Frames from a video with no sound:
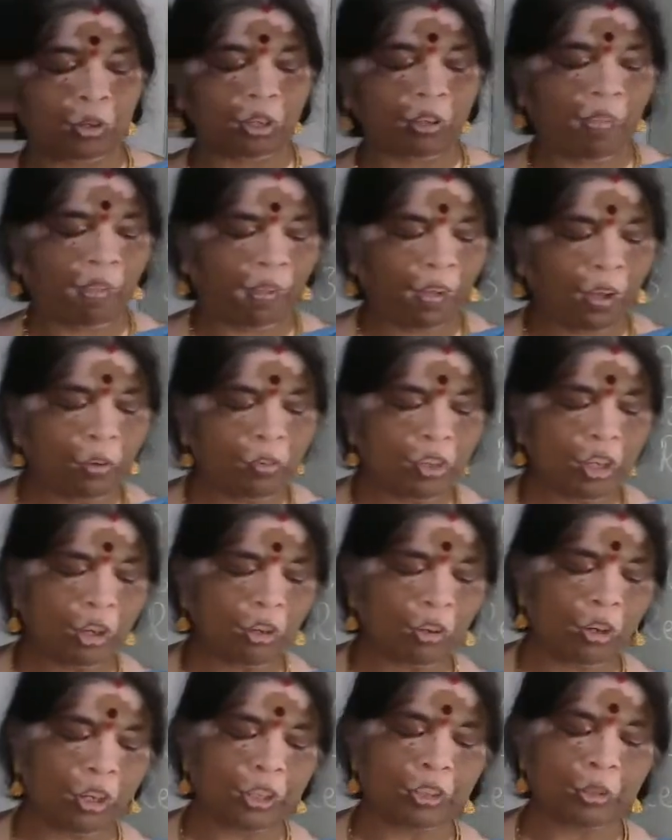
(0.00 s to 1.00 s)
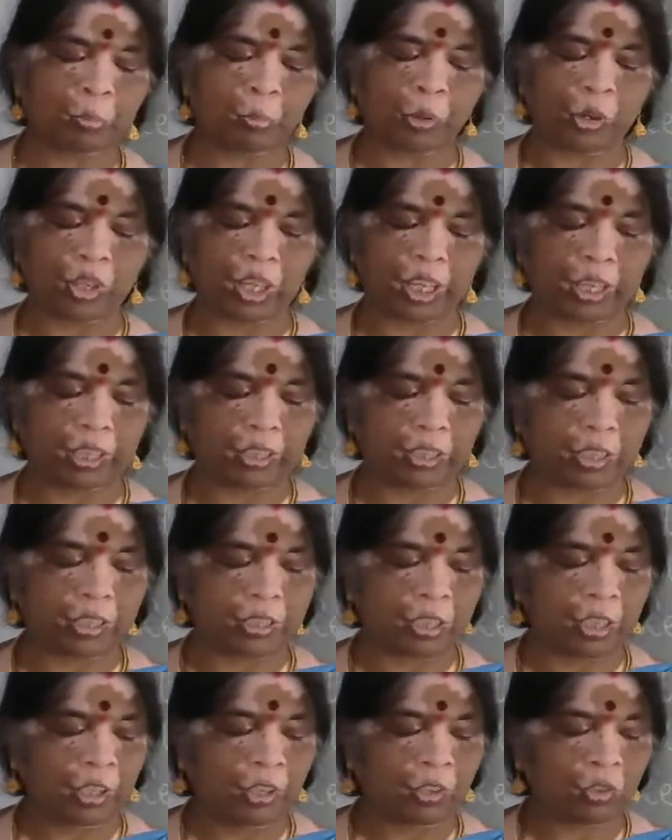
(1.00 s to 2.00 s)
How we are going to protect this?
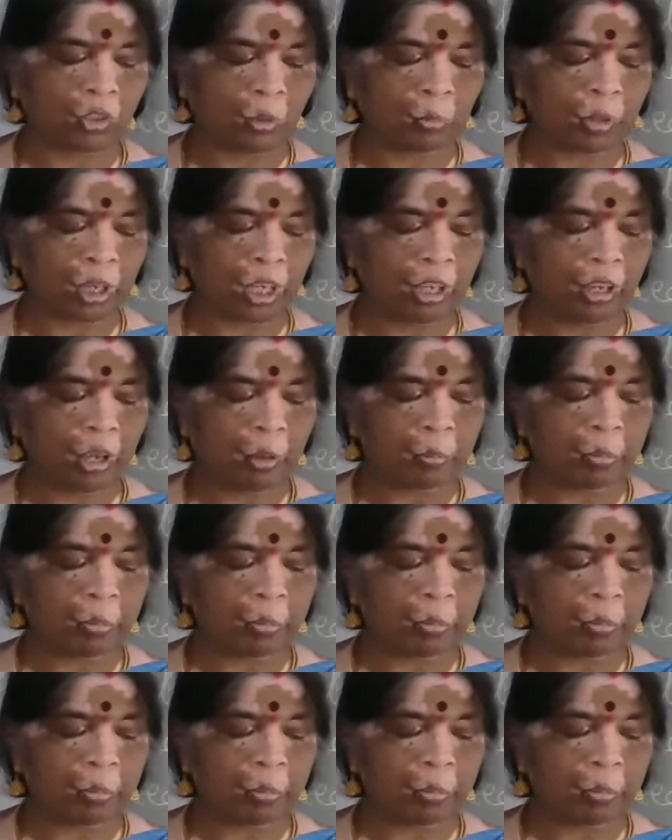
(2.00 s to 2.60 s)
So by